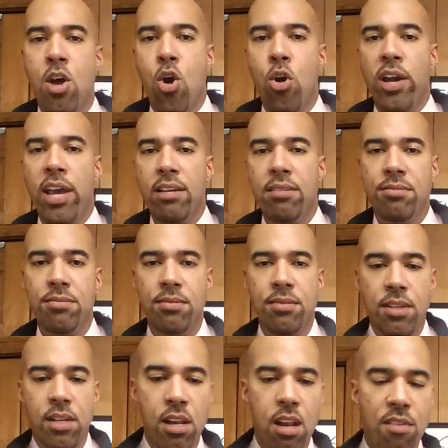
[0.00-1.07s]
Okay.
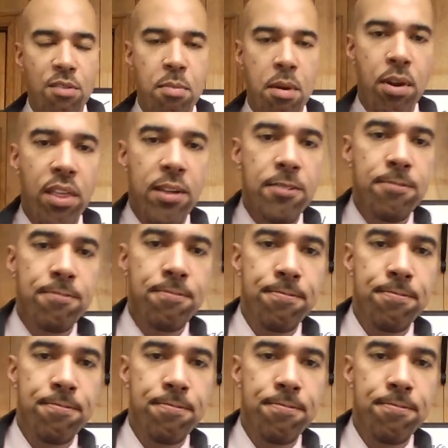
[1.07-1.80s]
Love you, my brother.